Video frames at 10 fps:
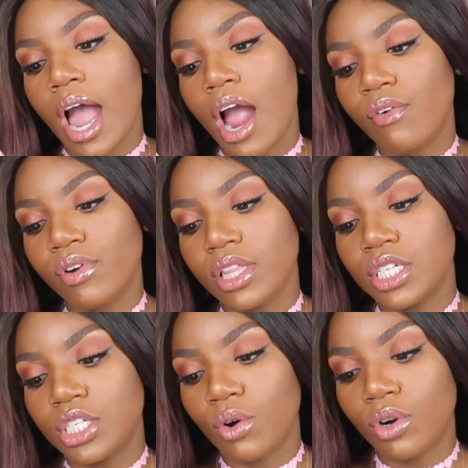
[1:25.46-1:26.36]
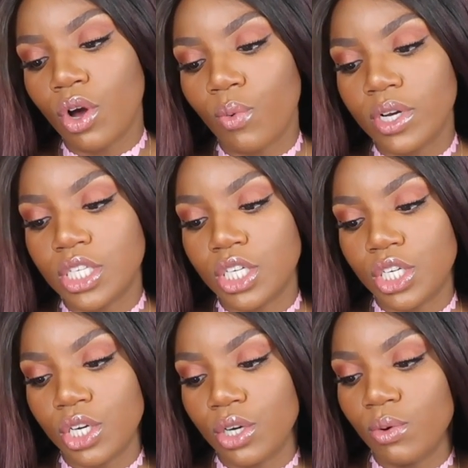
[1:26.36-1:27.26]
I really don't know what to
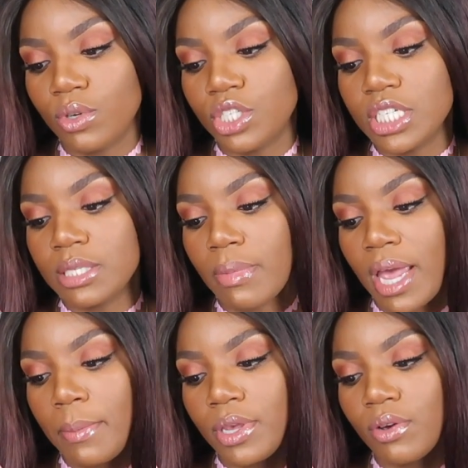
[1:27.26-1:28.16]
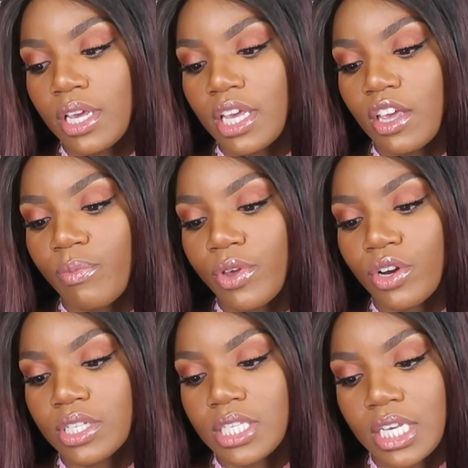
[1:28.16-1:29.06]
do. Just maybe you can give me
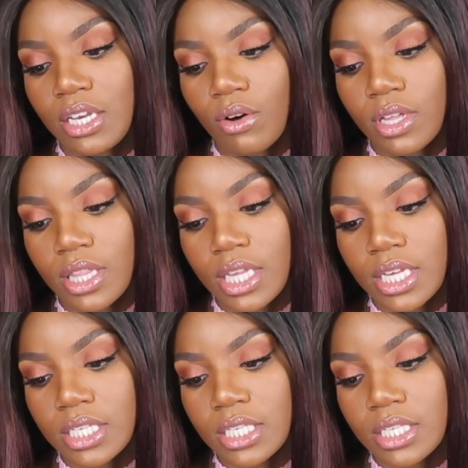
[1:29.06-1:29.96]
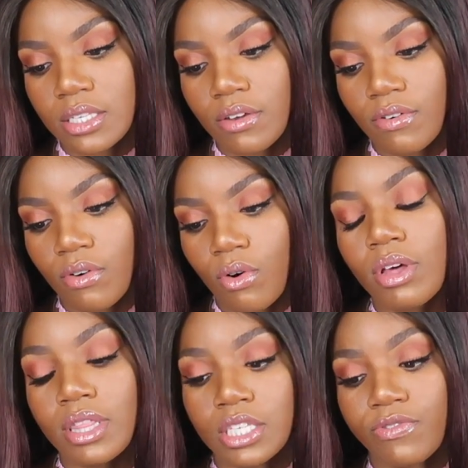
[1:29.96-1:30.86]
your tea on
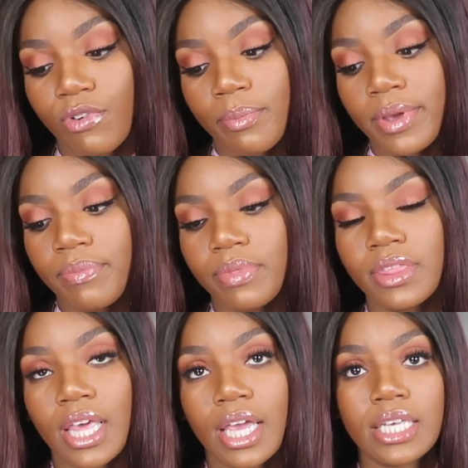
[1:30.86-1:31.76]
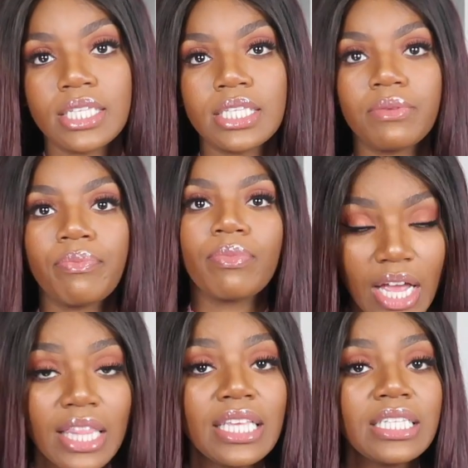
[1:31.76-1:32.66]
this for me. Thanks.
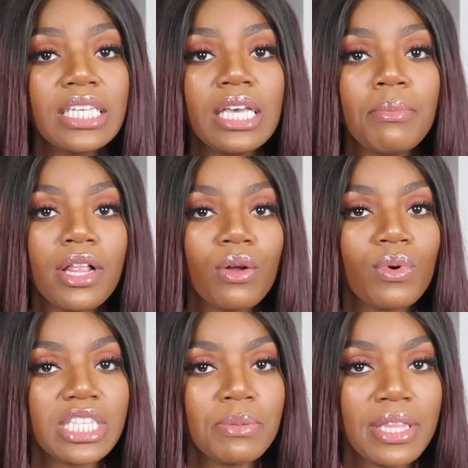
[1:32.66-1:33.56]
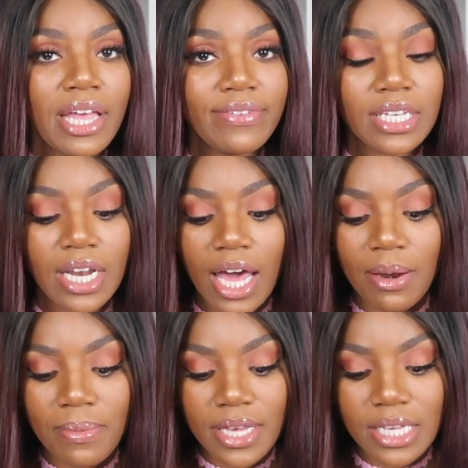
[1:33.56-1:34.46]
This emailer wanted to be left
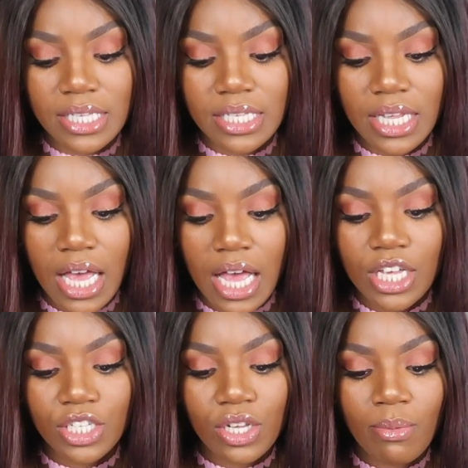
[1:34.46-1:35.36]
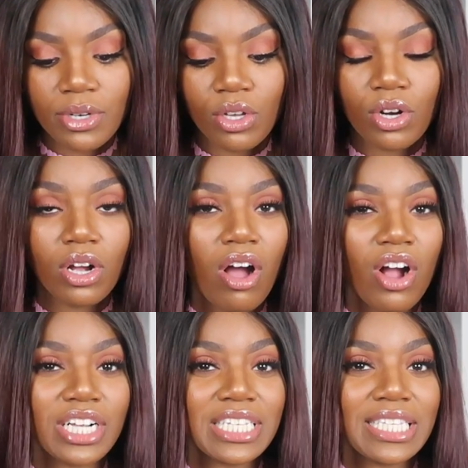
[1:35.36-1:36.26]
anonymous, so I'm just gonna call
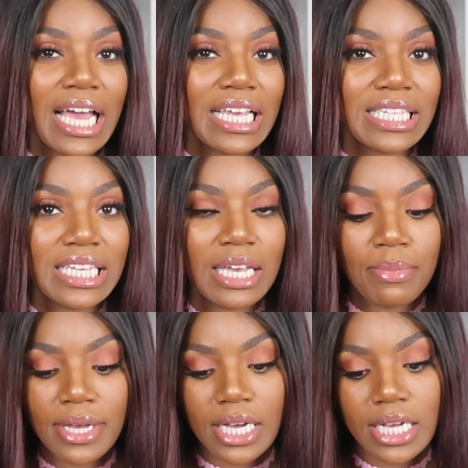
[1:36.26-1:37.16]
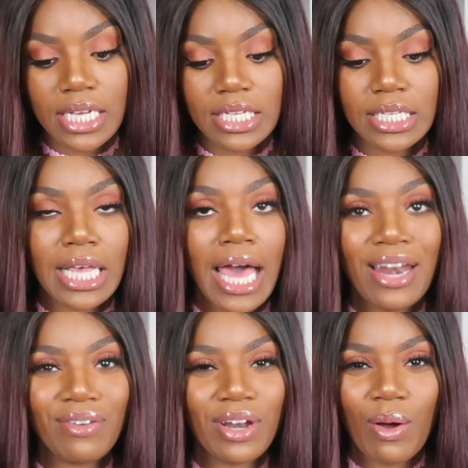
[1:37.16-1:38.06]
her Stacy because I
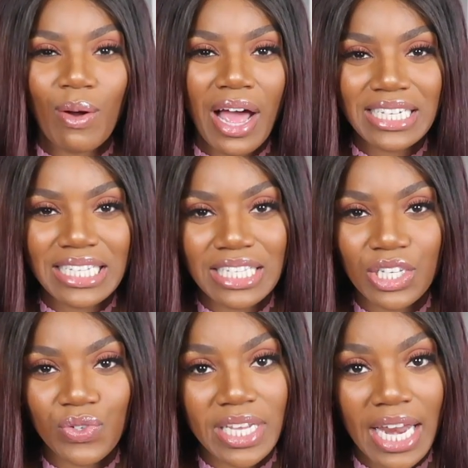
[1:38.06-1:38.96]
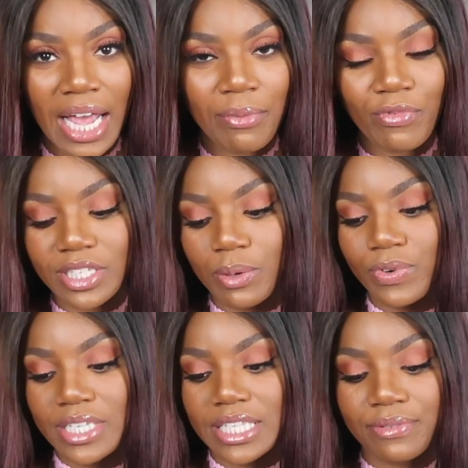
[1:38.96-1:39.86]
don't know. I just need to use a name for some
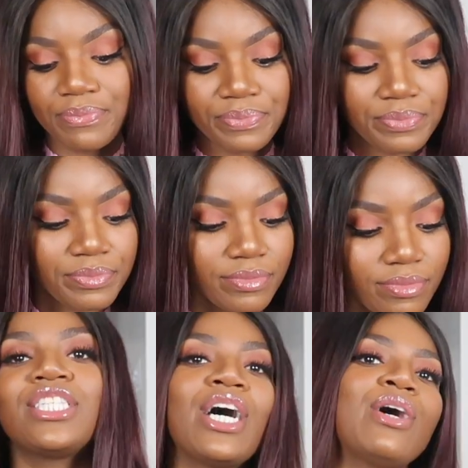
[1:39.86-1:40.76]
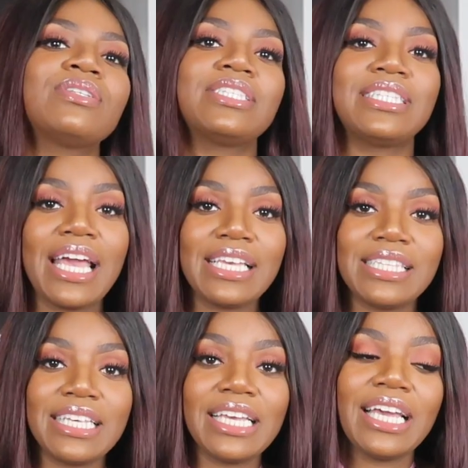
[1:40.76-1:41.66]
reason. So
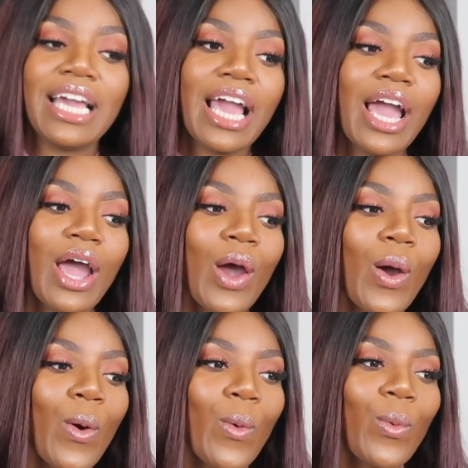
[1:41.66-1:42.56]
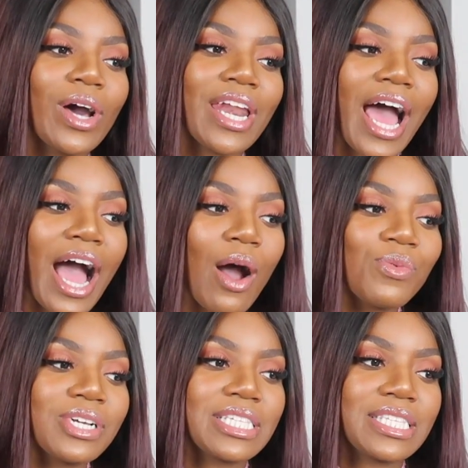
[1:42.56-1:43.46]
Stacy, what I
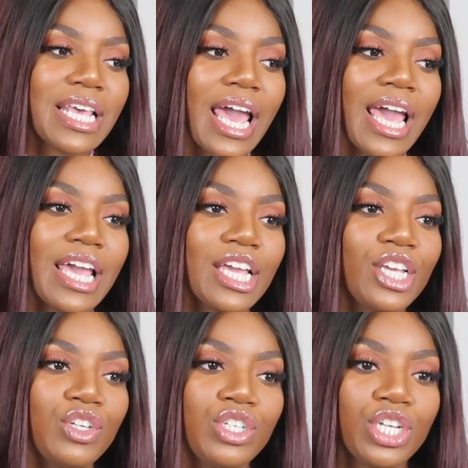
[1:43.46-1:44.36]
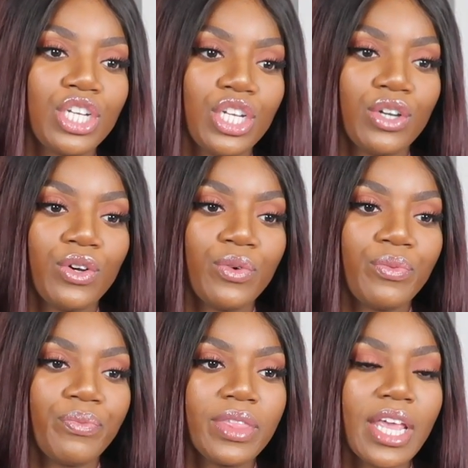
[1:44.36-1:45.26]
would say you should
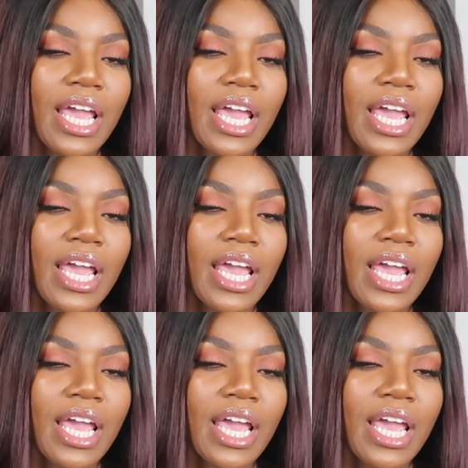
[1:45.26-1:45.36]
do